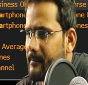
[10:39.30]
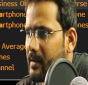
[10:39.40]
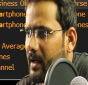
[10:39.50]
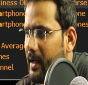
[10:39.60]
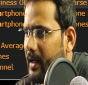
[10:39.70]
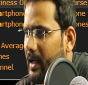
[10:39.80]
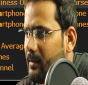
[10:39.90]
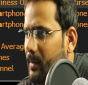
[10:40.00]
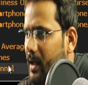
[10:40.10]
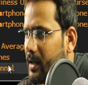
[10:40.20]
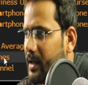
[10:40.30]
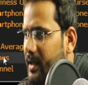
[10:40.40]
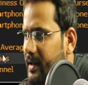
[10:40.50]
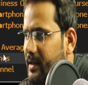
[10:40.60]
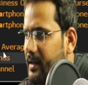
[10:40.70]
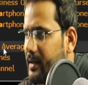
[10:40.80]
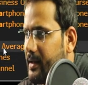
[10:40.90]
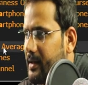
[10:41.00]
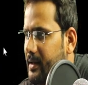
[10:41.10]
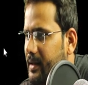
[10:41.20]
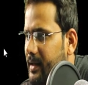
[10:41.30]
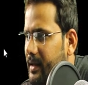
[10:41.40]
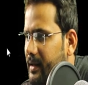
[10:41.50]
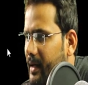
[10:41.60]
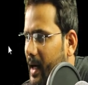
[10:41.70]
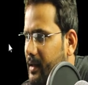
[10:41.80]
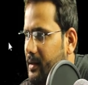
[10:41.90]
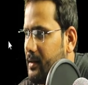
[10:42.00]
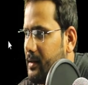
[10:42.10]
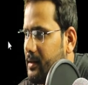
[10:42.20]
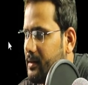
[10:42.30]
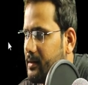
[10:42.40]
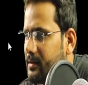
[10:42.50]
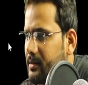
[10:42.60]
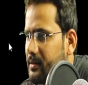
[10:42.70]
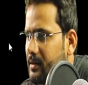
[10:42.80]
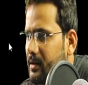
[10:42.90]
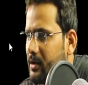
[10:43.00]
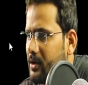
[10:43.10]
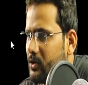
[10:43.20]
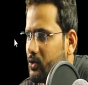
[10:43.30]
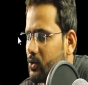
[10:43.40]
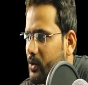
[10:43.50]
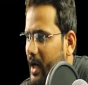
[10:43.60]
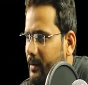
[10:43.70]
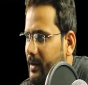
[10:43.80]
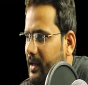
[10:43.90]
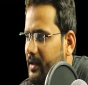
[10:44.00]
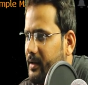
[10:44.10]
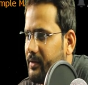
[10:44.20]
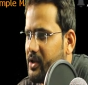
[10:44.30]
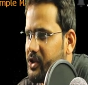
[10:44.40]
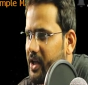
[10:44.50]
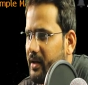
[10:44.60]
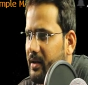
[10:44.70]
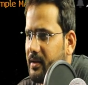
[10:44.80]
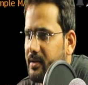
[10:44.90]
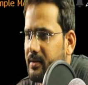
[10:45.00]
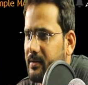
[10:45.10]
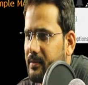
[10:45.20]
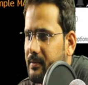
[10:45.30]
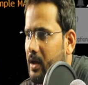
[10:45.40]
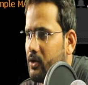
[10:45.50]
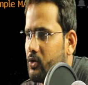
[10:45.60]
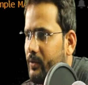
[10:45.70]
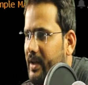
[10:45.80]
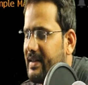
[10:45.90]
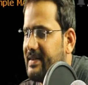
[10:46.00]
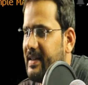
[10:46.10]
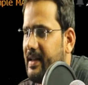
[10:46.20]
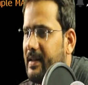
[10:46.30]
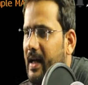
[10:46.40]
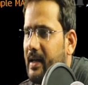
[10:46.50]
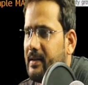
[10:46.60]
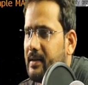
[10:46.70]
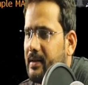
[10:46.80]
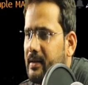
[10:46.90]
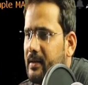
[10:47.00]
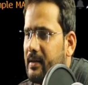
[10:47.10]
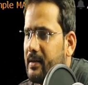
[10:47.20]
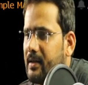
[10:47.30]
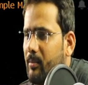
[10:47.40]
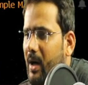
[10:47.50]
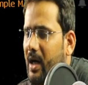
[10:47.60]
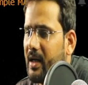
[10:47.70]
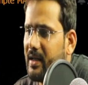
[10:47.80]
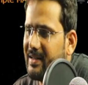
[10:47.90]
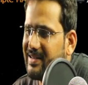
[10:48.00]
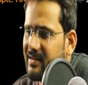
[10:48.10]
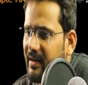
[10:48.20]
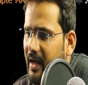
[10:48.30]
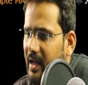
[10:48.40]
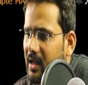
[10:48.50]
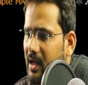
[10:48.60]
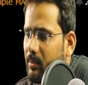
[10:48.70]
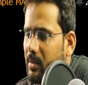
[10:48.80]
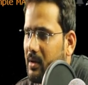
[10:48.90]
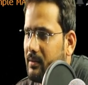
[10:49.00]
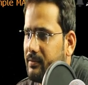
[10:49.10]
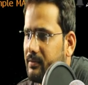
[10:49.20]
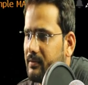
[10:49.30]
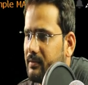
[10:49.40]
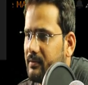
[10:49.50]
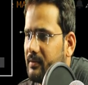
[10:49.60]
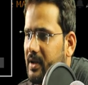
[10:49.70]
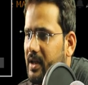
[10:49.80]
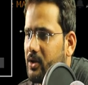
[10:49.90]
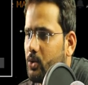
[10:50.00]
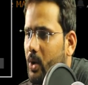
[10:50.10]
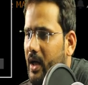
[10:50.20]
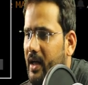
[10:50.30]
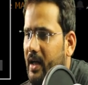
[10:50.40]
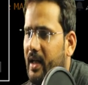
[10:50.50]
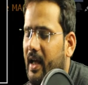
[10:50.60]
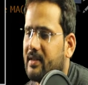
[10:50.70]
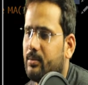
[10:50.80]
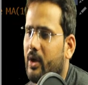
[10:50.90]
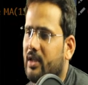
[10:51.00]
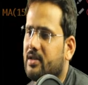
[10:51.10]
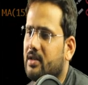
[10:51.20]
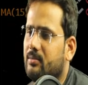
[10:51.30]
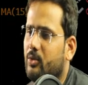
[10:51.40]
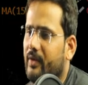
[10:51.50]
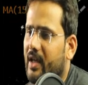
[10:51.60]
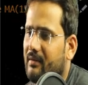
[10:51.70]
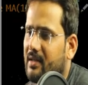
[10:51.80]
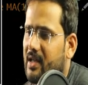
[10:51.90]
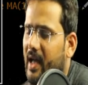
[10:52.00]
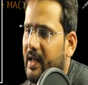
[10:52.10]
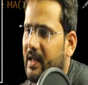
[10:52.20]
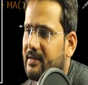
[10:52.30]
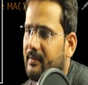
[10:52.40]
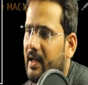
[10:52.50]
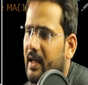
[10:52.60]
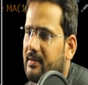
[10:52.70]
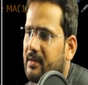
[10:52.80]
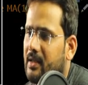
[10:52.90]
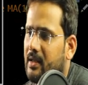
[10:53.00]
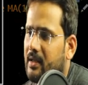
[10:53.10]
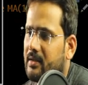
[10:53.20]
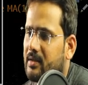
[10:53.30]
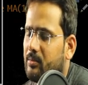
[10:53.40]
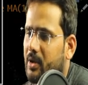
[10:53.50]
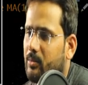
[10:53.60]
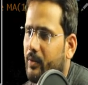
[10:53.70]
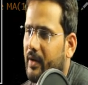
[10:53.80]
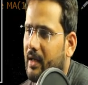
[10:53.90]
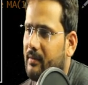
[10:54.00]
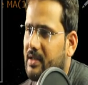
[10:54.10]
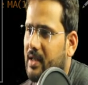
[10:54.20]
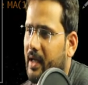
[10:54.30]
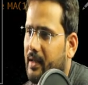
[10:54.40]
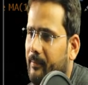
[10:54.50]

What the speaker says: and I'll mark it in a red color so that we can differentiate it. So we can see that the market is trading above the 200-day exponential moving average line as well as simple moving average line.